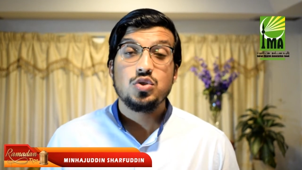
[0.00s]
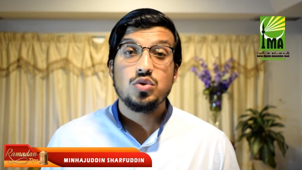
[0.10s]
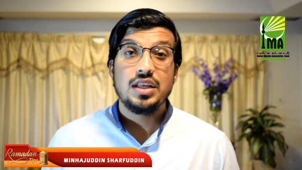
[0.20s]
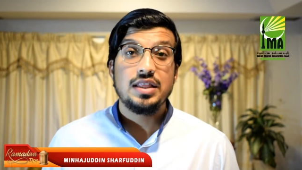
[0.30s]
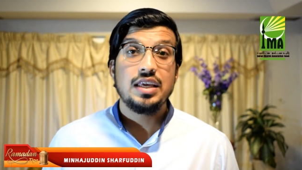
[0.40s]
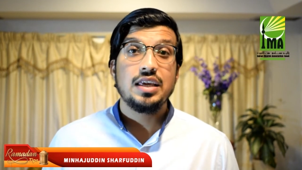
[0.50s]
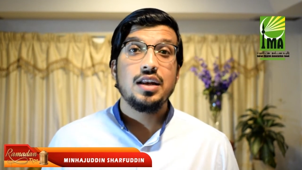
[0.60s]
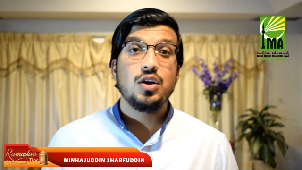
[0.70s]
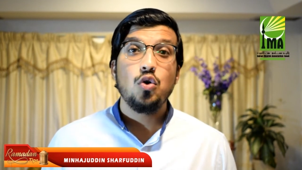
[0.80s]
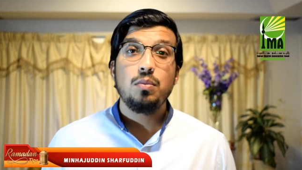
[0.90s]
so that they
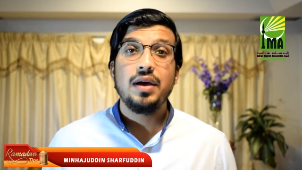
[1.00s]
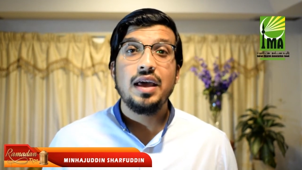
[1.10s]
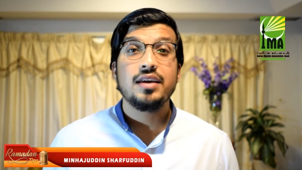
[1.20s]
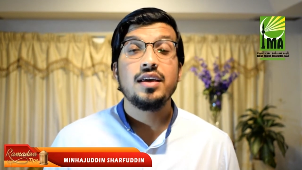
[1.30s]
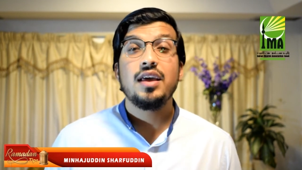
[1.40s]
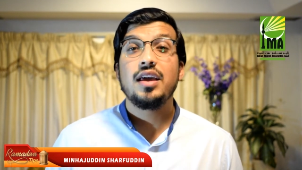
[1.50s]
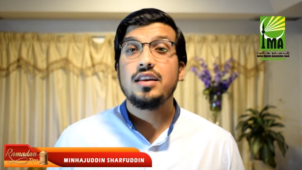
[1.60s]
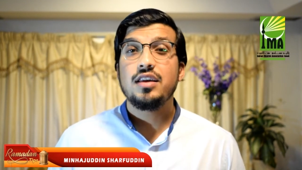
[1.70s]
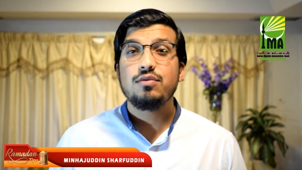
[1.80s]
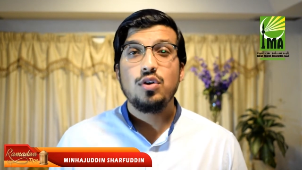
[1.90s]
can go back
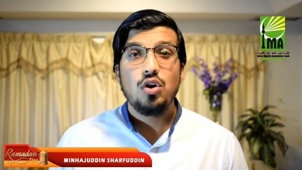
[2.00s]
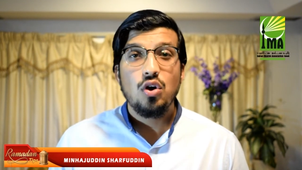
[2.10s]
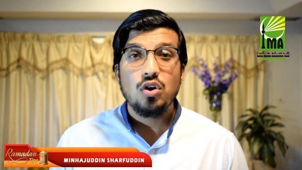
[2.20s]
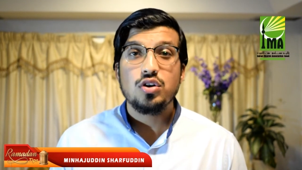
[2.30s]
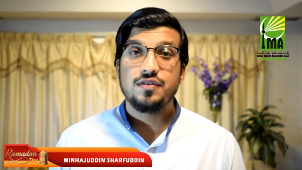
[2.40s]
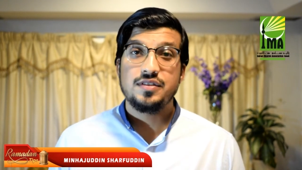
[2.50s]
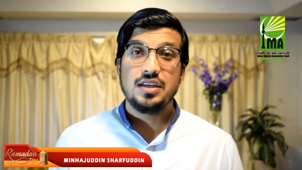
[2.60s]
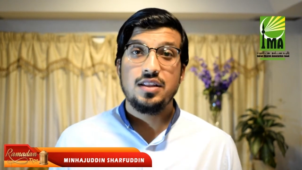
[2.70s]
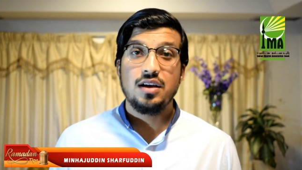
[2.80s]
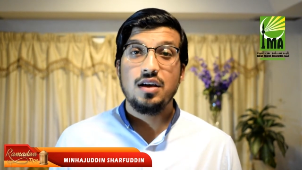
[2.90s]
and give a lot of
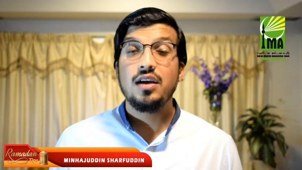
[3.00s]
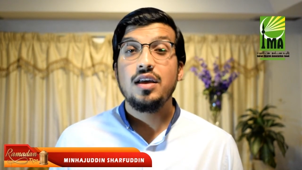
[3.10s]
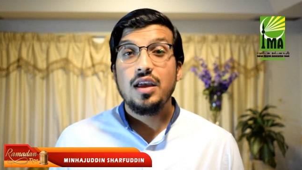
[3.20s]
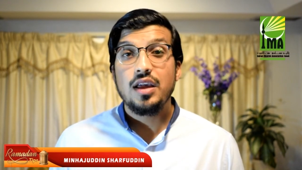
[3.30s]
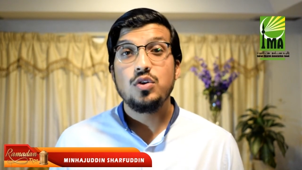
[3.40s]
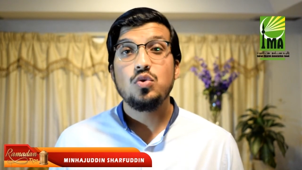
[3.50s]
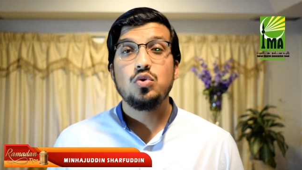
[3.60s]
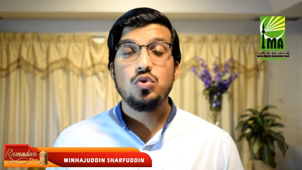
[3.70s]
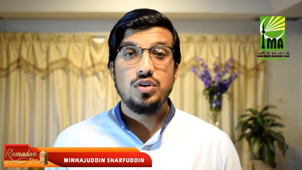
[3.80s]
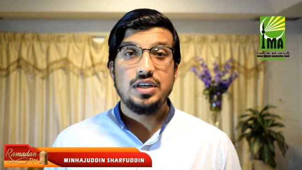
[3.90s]
sadaqah and do
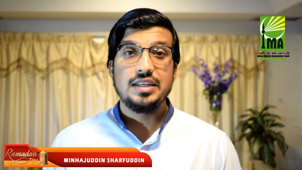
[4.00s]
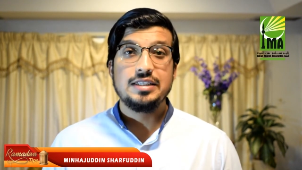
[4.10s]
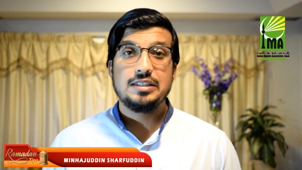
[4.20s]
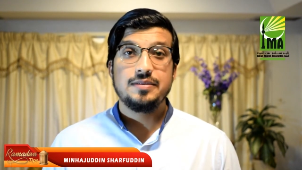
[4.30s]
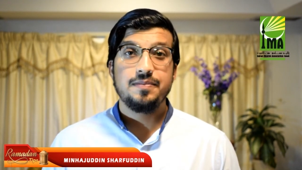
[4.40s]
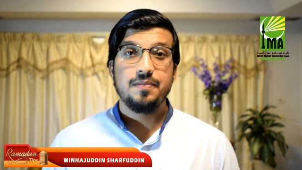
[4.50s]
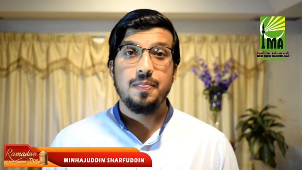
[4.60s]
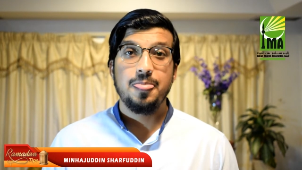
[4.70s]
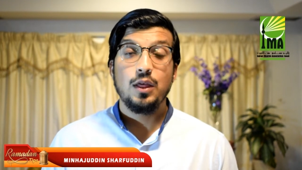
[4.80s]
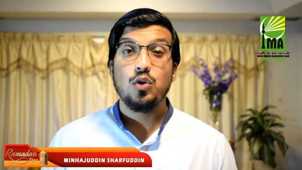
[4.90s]
good deeds.
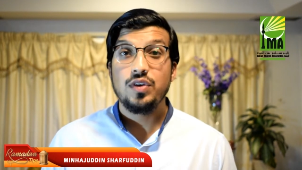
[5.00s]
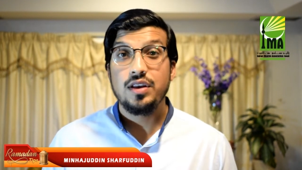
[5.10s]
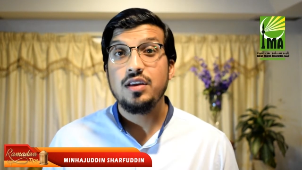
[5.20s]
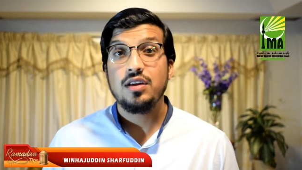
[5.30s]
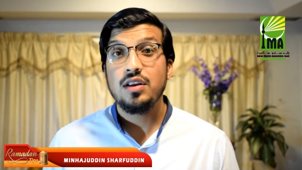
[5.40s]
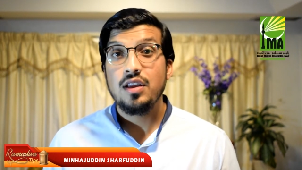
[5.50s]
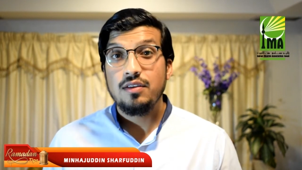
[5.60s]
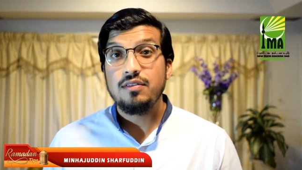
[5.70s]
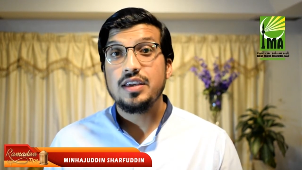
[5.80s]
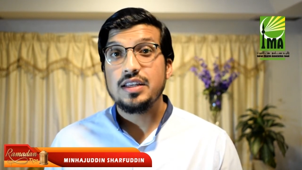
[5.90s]
Over here,
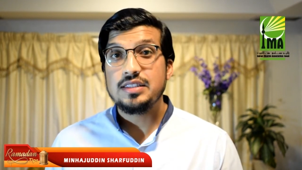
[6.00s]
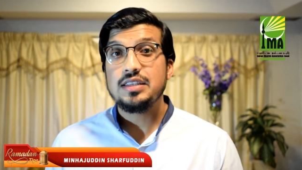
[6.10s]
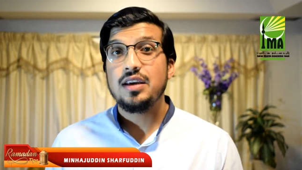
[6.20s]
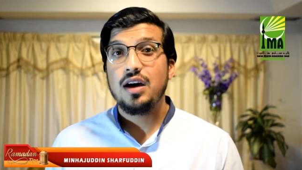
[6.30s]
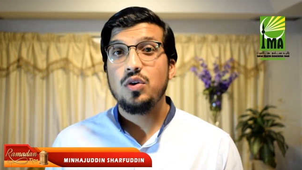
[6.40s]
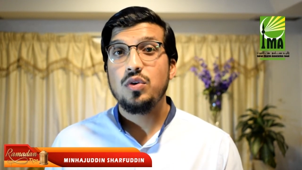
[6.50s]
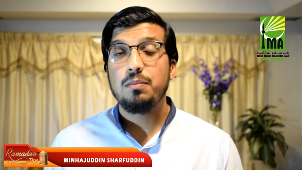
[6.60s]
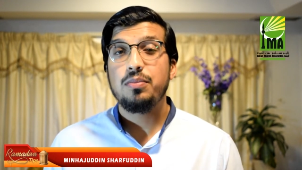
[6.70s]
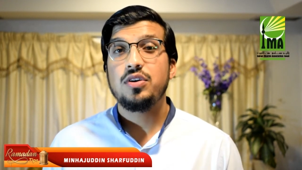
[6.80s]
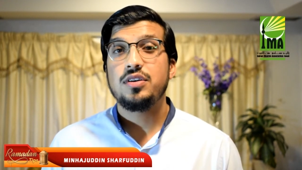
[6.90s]
we can see how
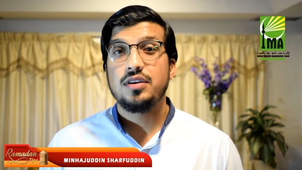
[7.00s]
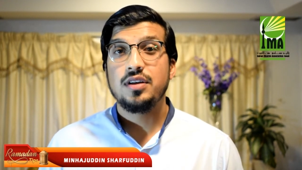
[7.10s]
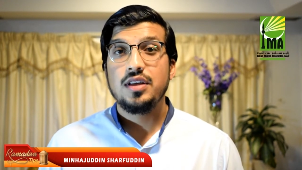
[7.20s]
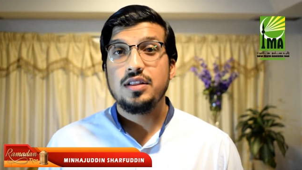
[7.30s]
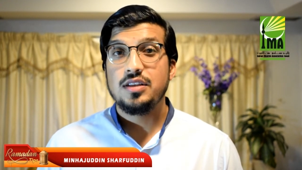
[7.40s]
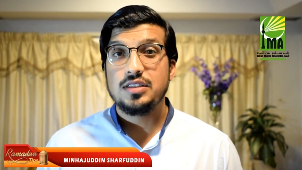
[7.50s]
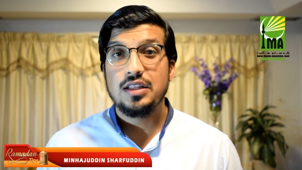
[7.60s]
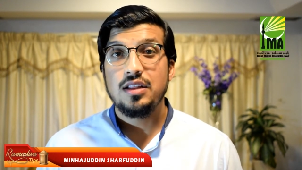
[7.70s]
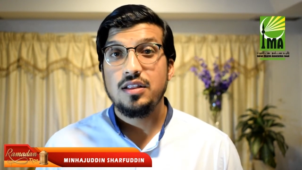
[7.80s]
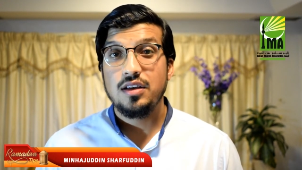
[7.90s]
important the,
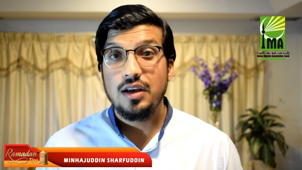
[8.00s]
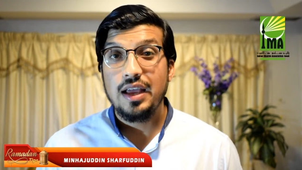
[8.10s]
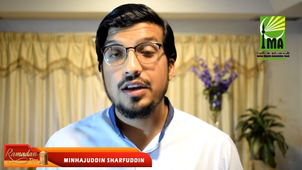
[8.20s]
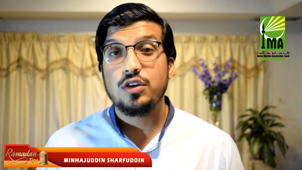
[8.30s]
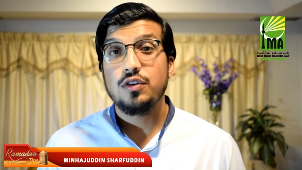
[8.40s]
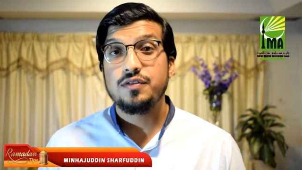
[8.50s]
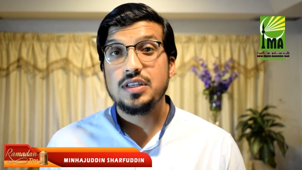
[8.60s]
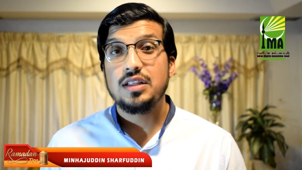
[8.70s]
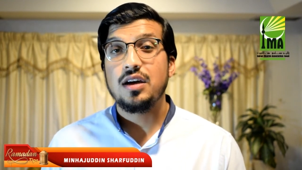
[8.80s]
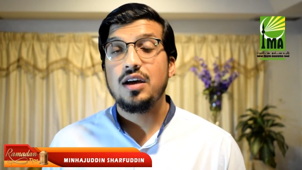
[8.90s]
the act of
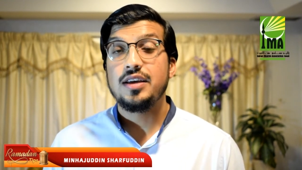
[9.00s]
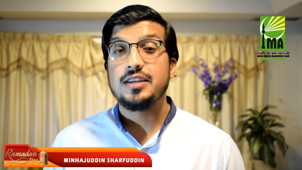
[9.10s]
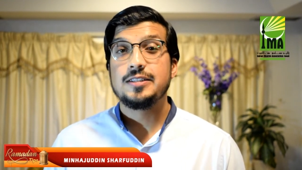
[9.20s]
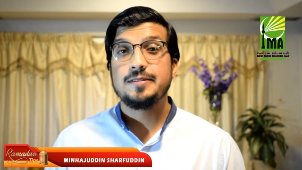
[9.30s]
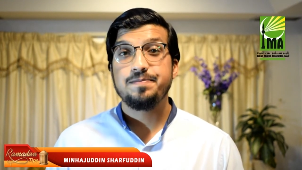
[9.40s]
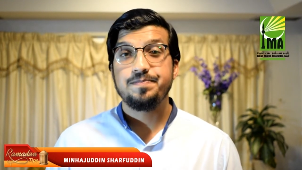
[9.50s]
sadaqah is.